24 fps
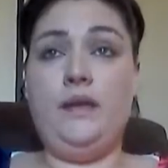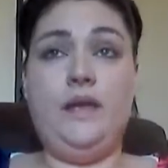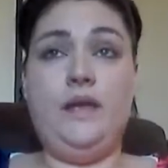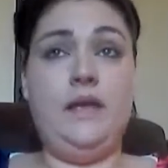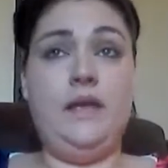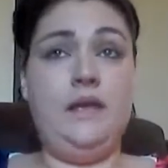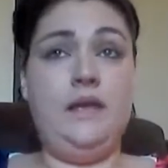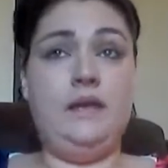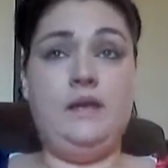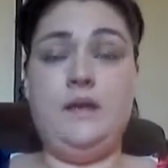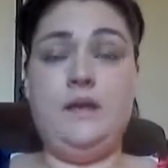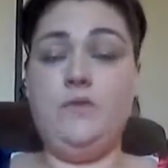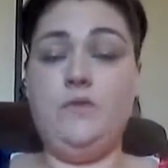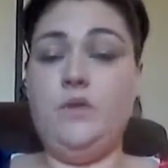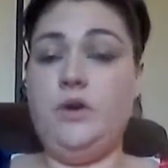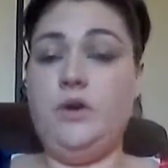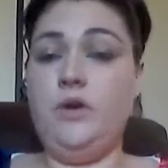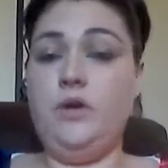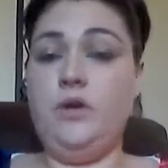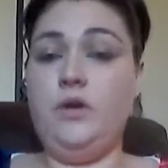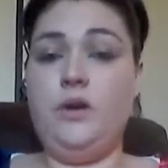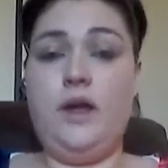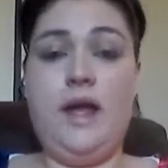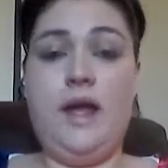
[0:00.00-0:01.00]
He had
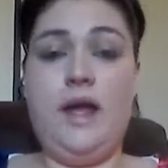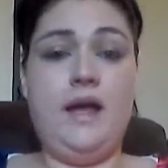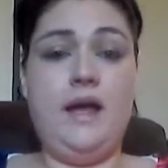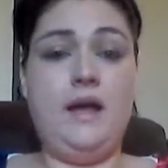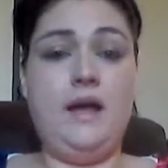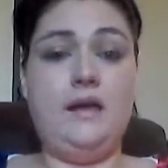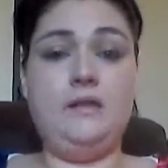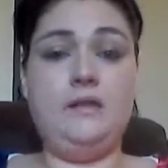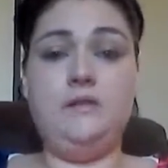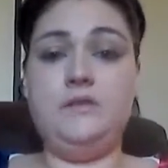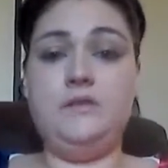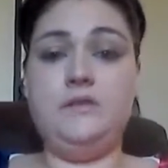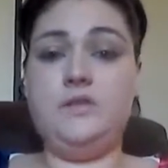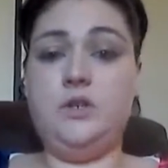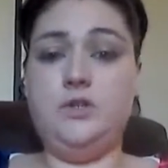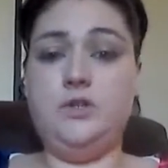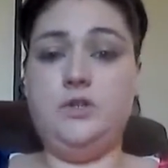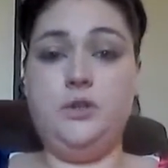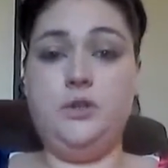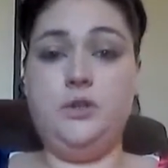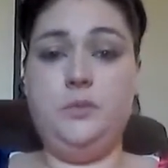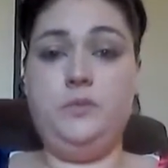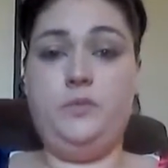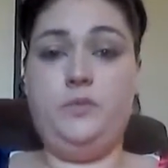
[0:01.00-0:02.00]
never had
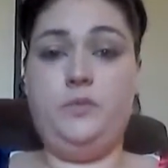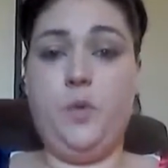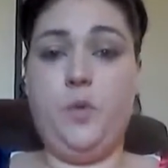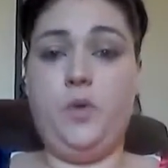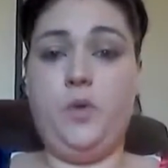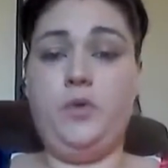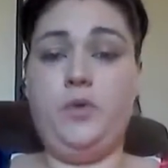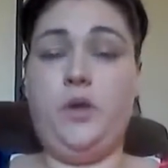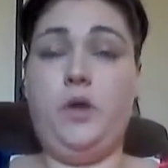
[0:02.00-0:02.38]
surgery before.